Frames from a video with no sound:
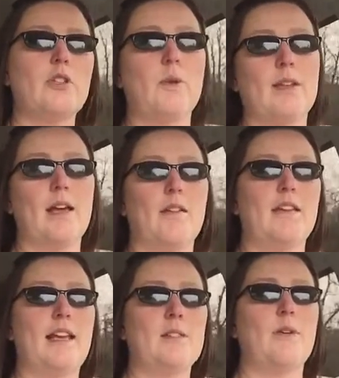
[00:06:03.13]
doing that on the
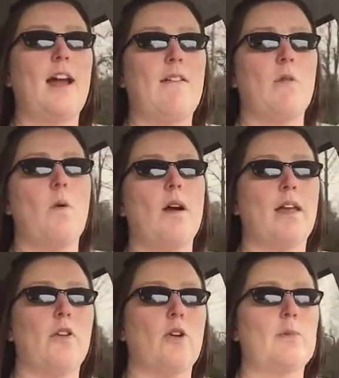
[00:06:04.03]
days where I have the
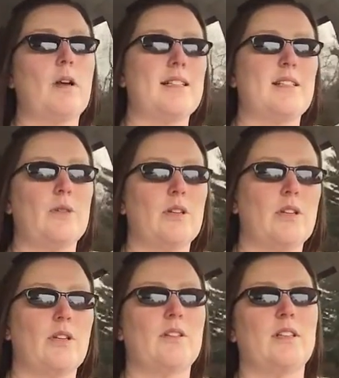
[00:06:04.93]
walking group, not so
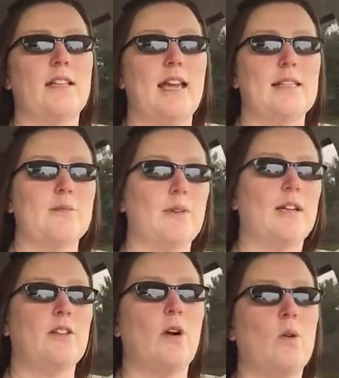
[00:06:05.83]
good on the days when
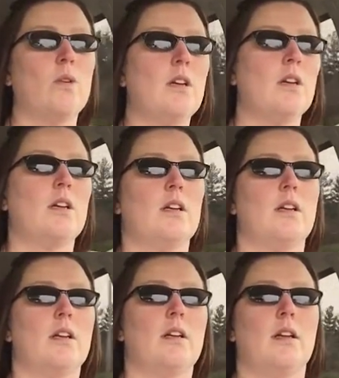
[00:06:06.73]
I don't.
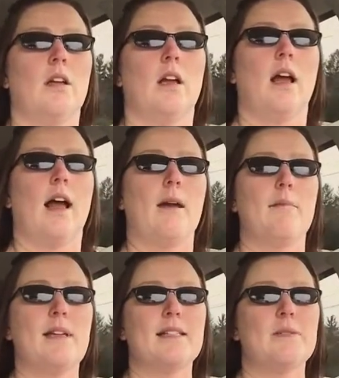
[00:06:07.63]
I
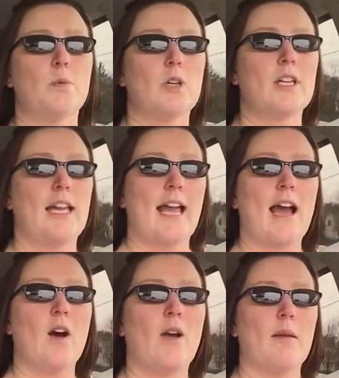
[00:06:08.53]
miss working
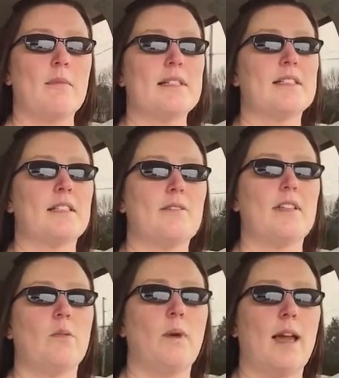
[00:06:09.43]
out, I miss
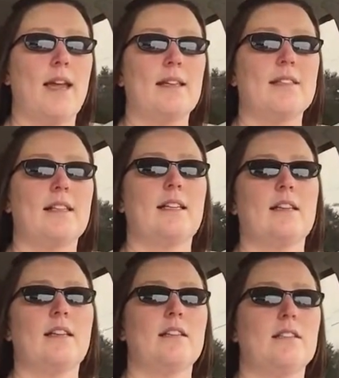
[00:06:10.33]
lifting weights
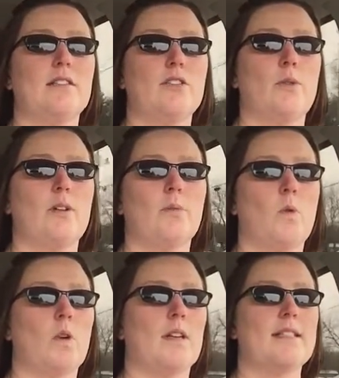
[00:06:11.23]
and doing the
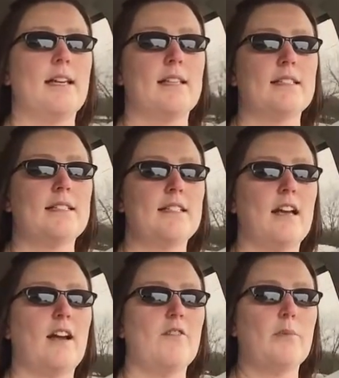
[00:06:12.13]
more intense
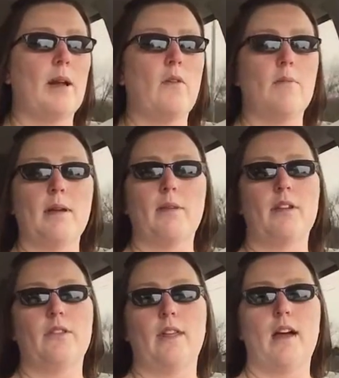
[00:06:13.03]
stuff, but I won't be able
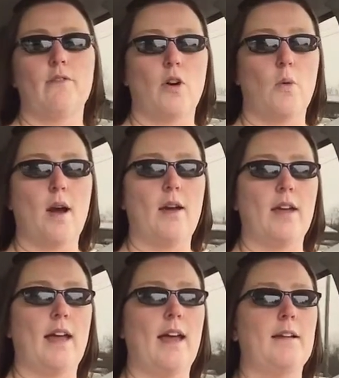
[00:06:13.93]
to do that for a while
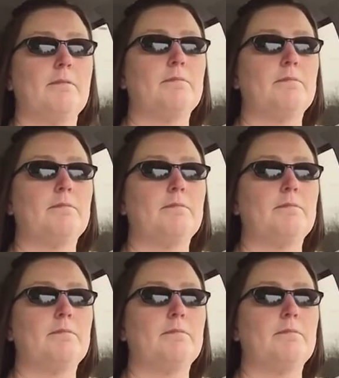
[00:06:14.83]
yet.